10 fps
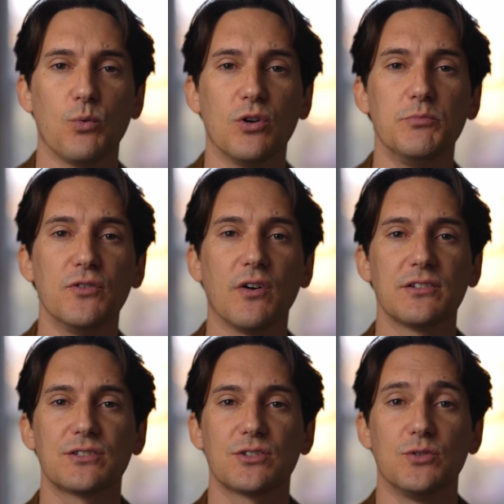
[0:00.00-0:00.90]
we'll move
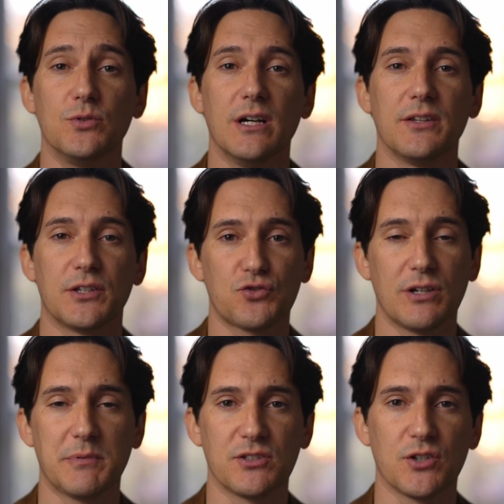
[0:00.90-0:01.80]
on to the
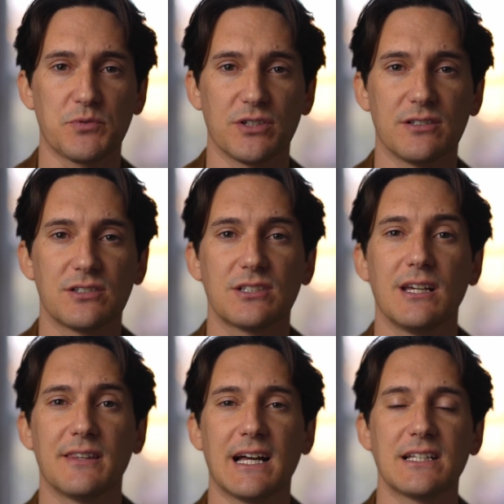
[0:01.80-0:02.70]
treatment options
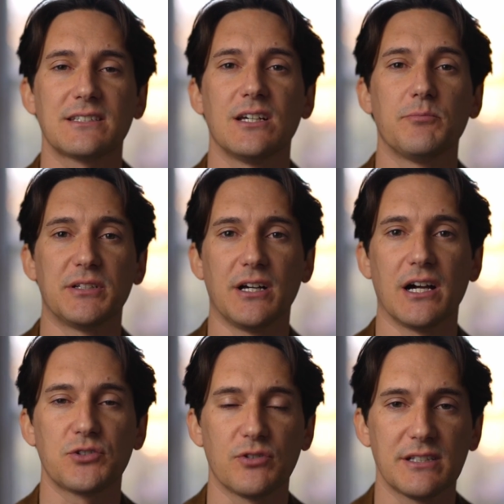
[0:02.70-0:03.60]
that
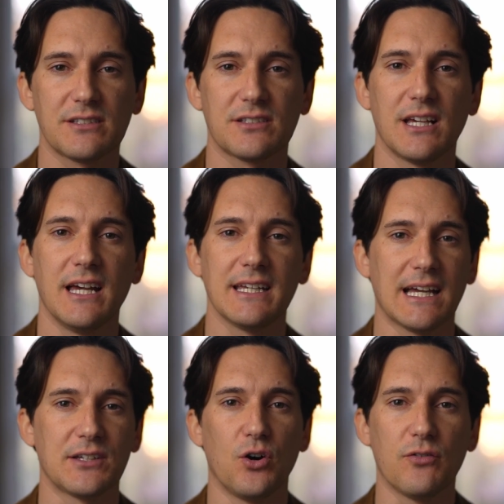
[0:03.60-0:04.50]
podiatrists
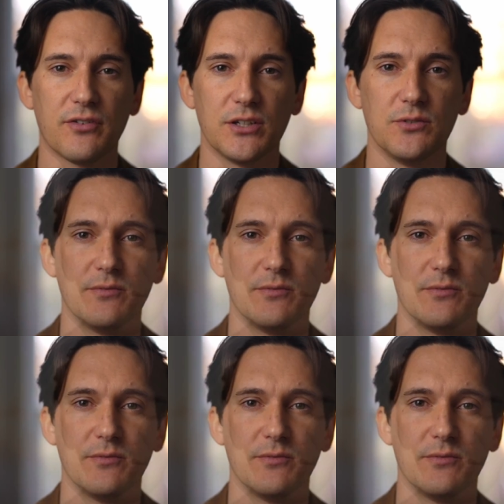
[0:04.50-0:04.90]
can offer you.